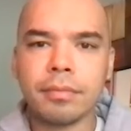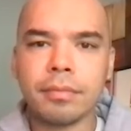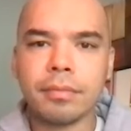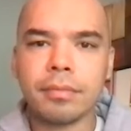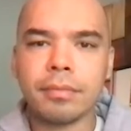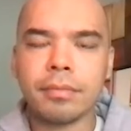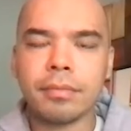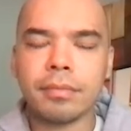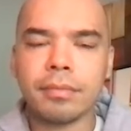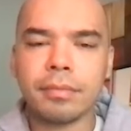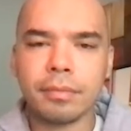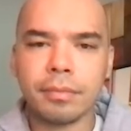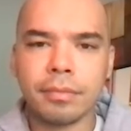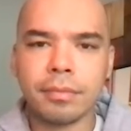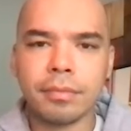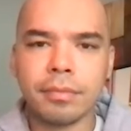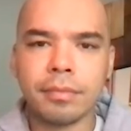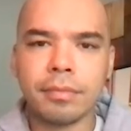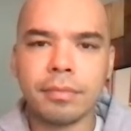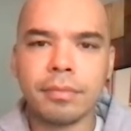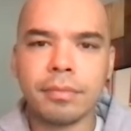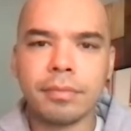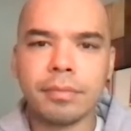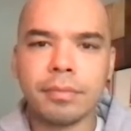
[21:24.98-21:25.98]

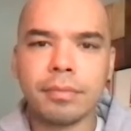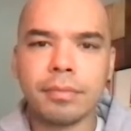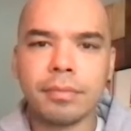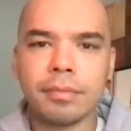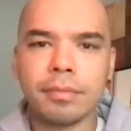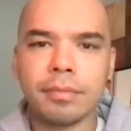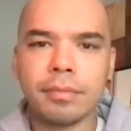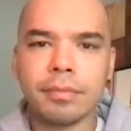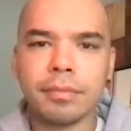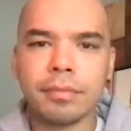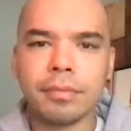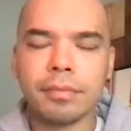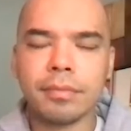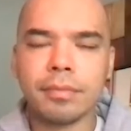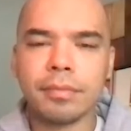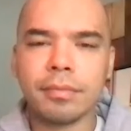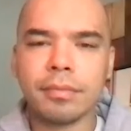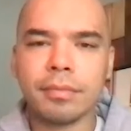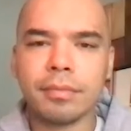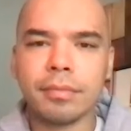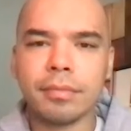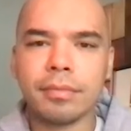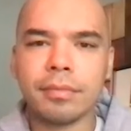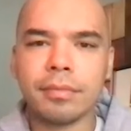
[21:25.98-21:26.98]

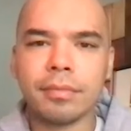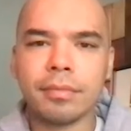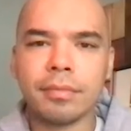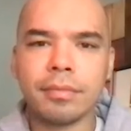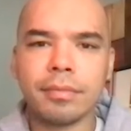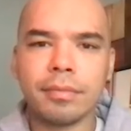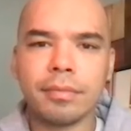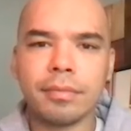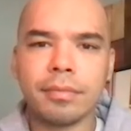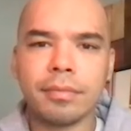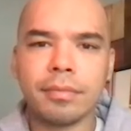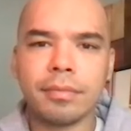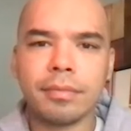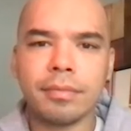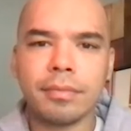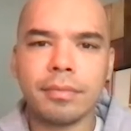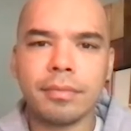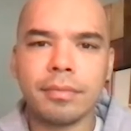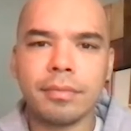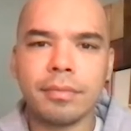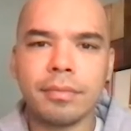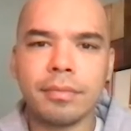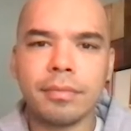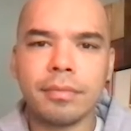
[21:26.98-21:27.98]

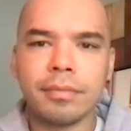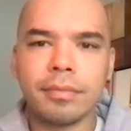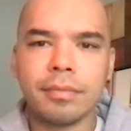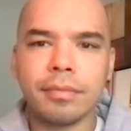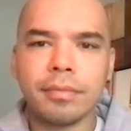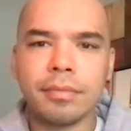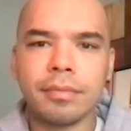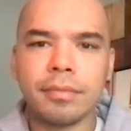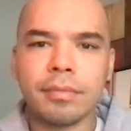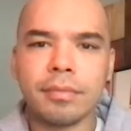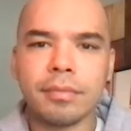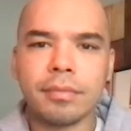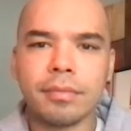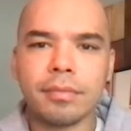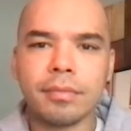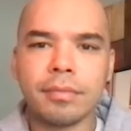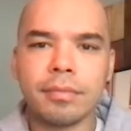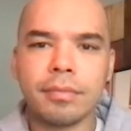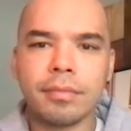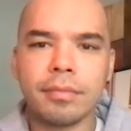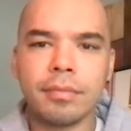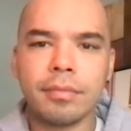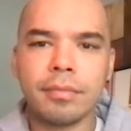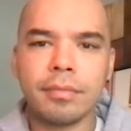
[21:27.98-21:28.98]

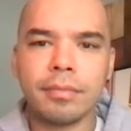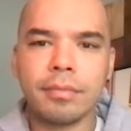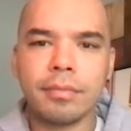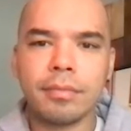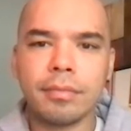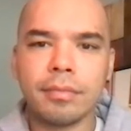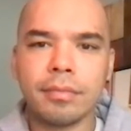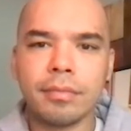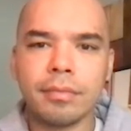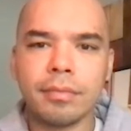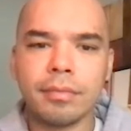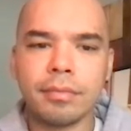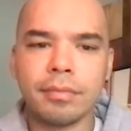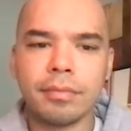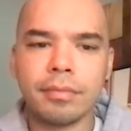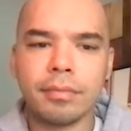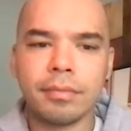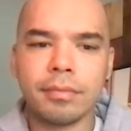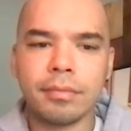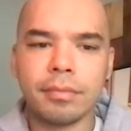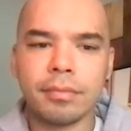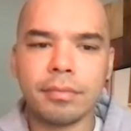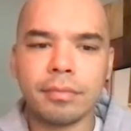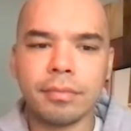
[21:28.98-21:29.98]

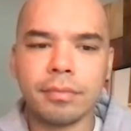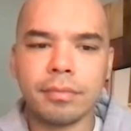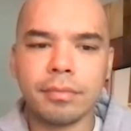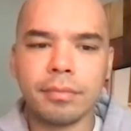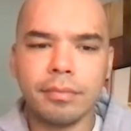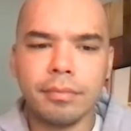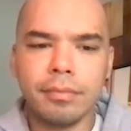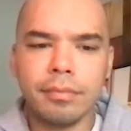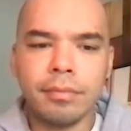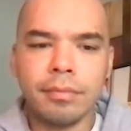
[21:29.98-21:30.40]
(silent)